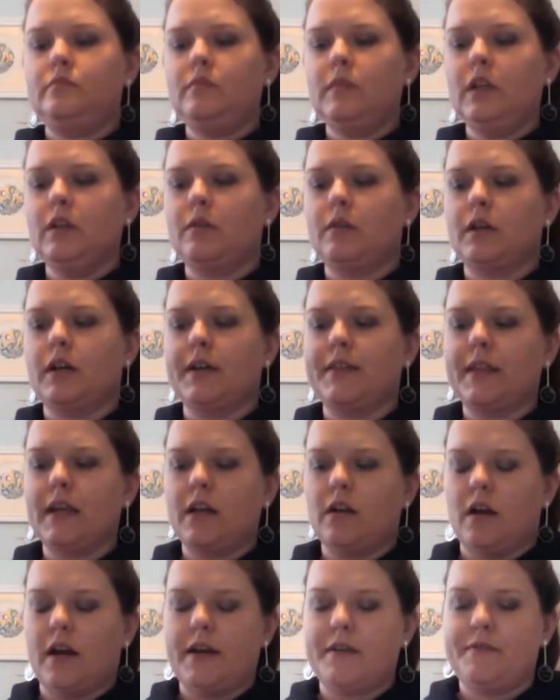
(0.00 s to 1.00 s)
and cut
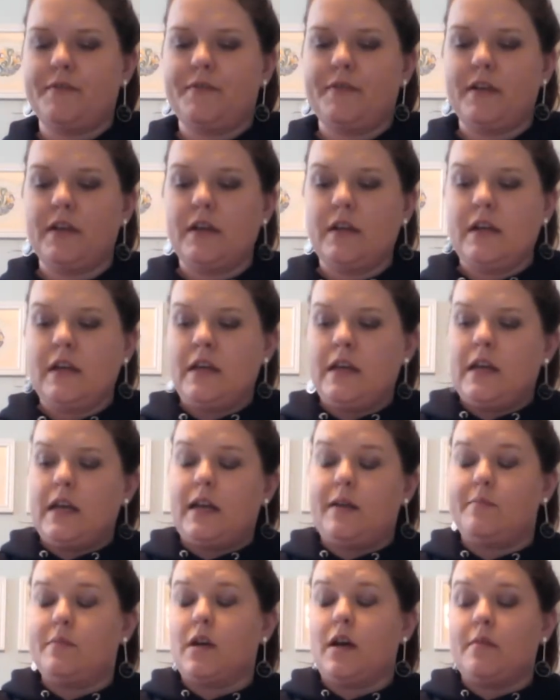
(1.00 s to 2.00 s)
that off.
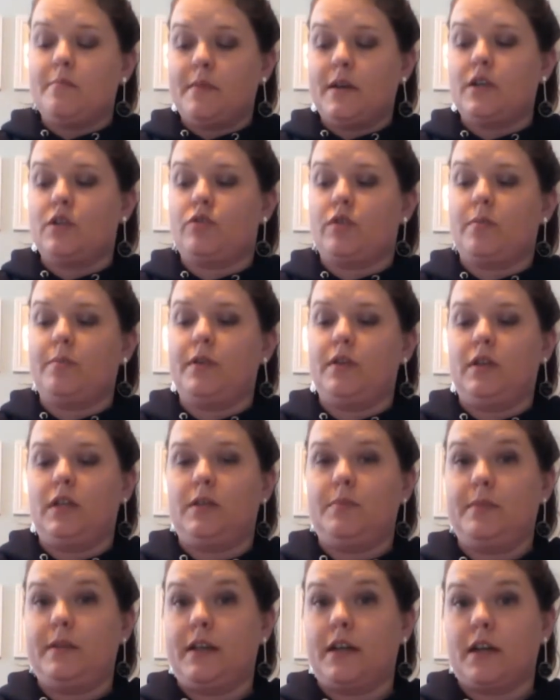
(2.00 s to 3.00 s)
And I'm not measuring, but you need
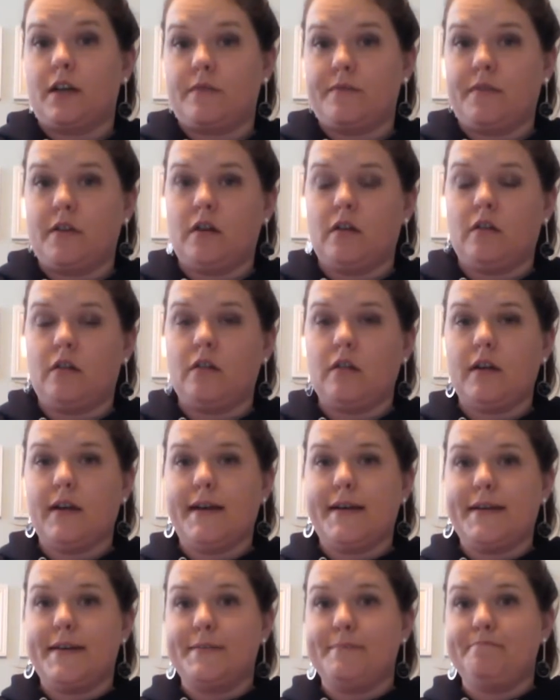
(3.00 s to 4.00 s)
to be careful
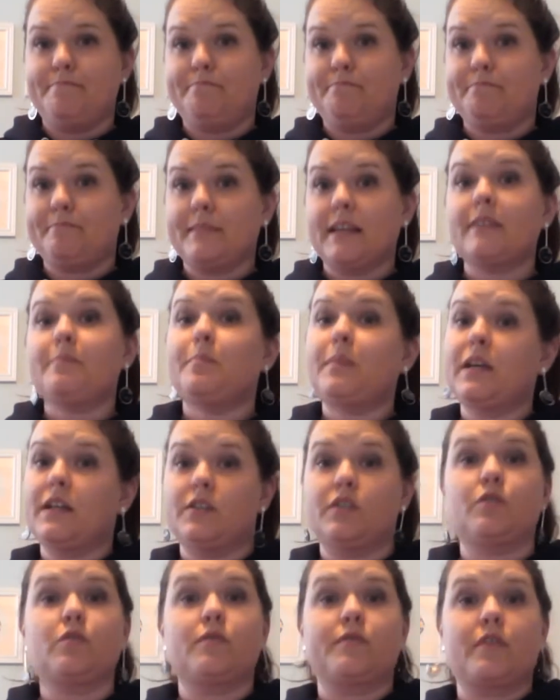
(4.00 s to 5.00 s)
because
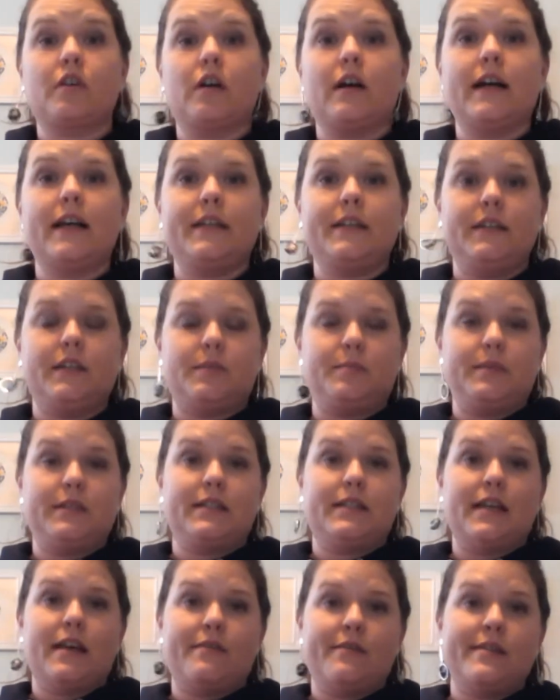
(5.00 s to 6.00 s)
your overall height needs to be
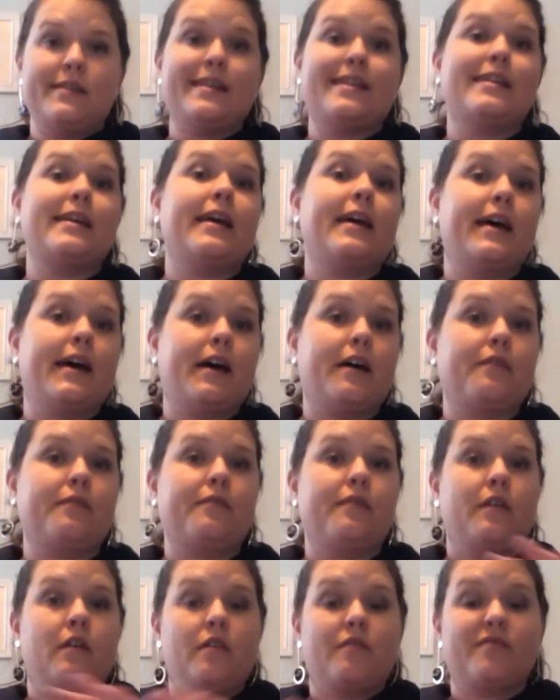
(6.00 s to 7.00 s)
7.5
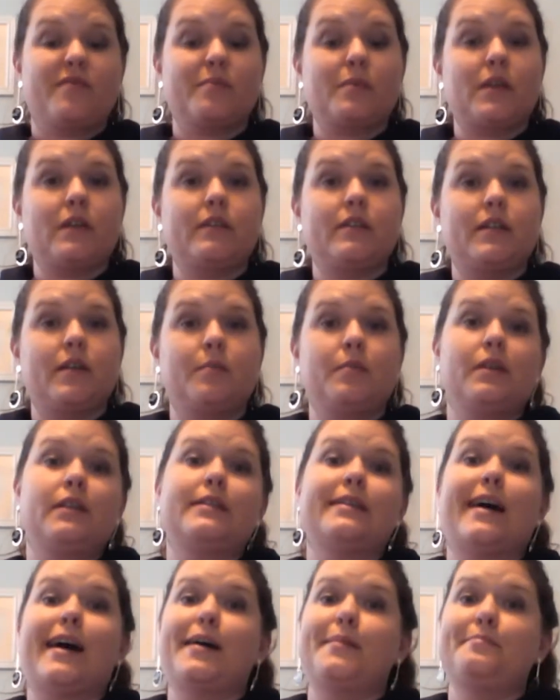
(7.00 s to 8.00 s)
from the tippity
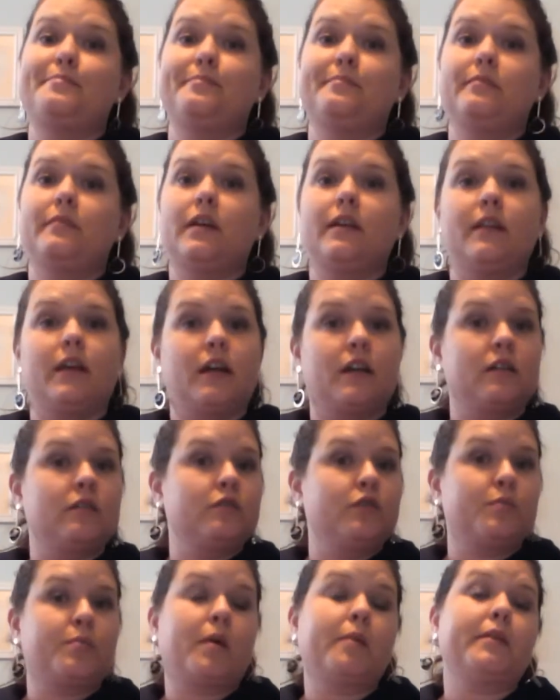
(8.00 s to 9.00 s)
top, and that
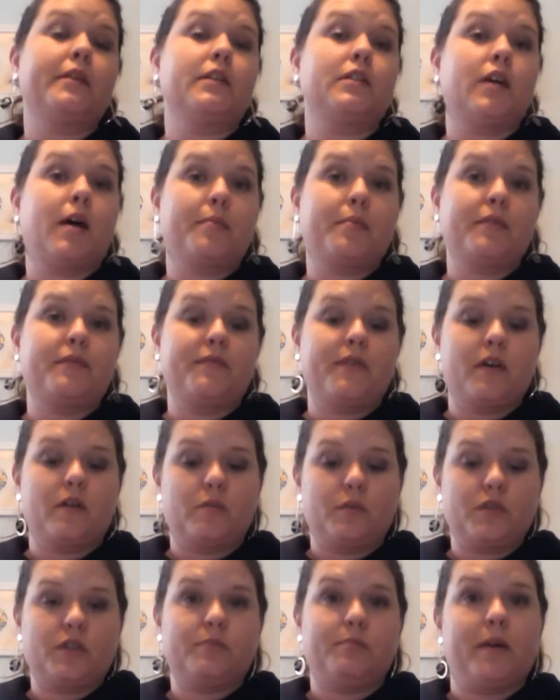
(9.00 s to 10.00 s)
includes probably the top of the funnel,
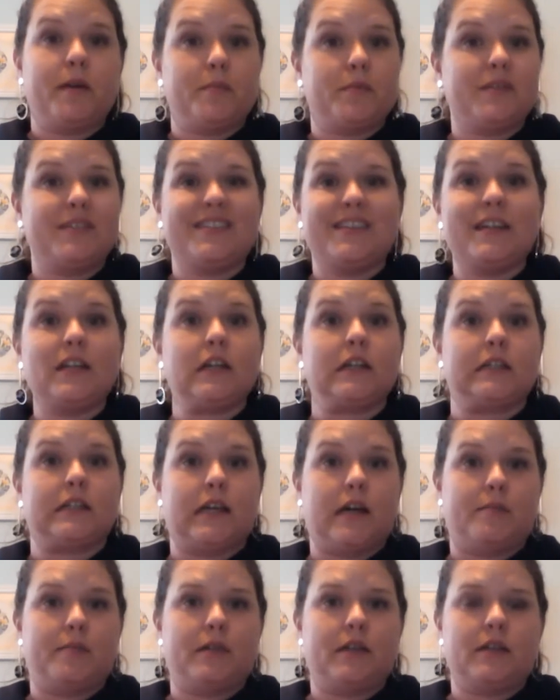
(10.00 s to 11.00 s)
which might be sitting on
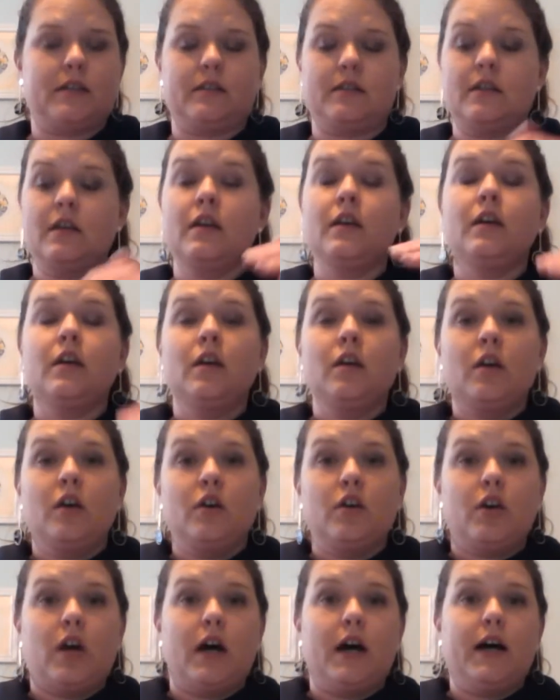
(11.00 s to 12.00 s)
top of this,
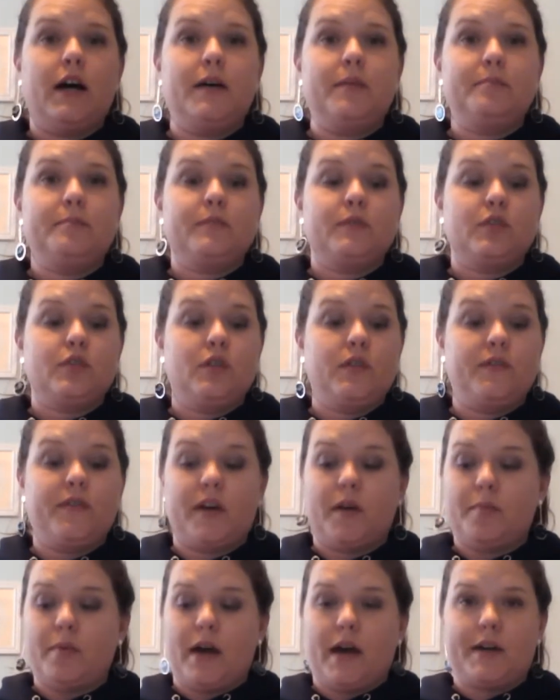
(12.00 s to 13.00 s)
to the
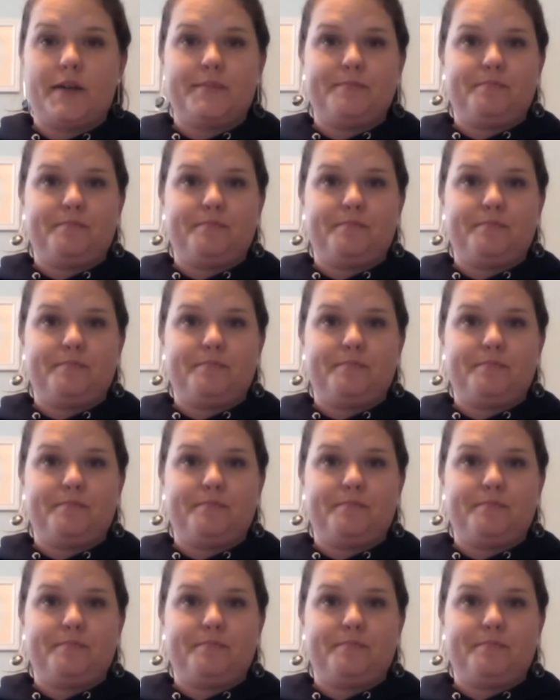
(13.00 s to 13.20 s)
very bottom.